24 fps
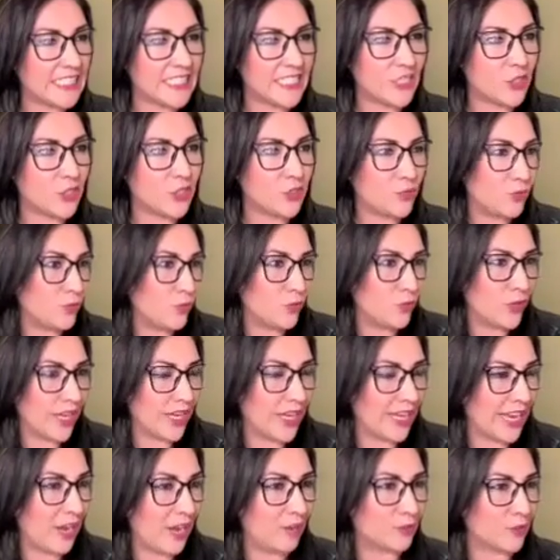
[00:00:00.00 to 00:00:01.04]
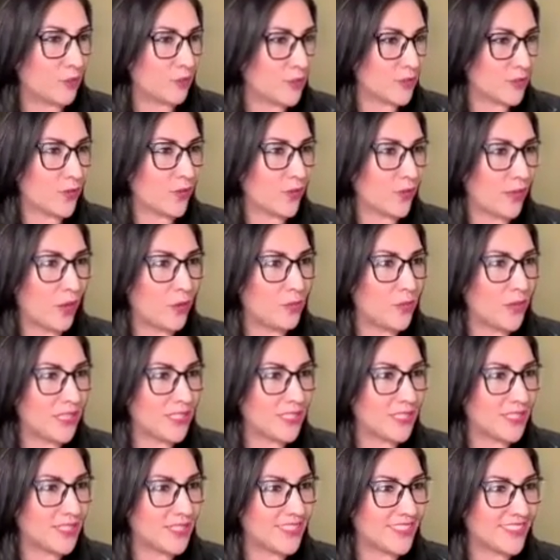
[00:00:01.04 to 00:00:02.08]
You can now do this all cloud
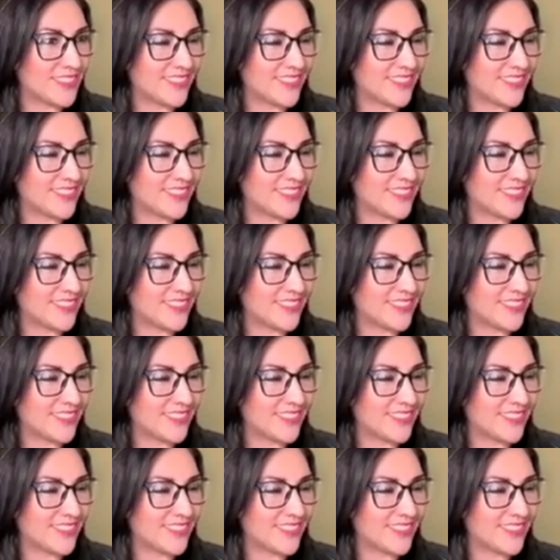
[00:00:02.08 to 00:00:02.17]
based.